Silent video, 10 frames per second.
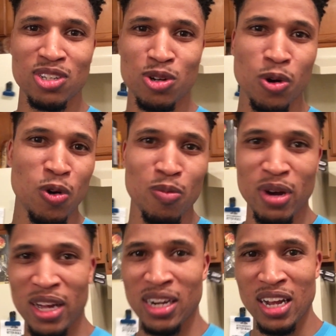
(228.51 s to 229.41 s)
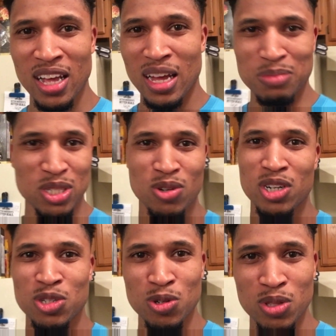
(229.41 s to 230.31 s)
cool. But I'm just
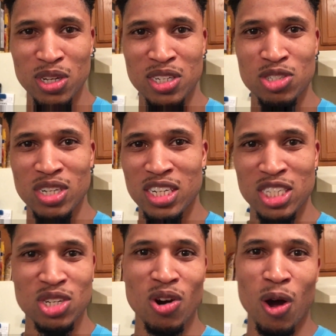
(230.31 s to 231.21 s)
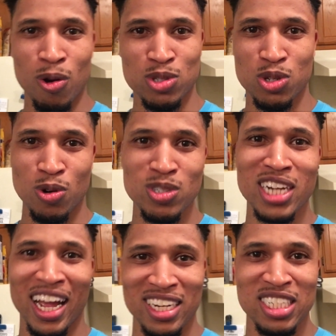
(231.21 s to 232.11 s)
gonna do the traditional old school
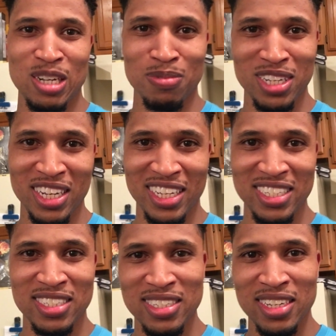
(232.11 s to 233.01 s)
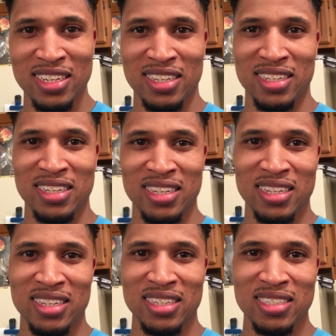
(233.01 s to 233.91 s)
chocolate chip cookies.
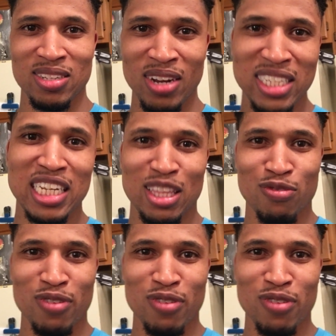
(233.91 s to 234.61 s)
So let's get the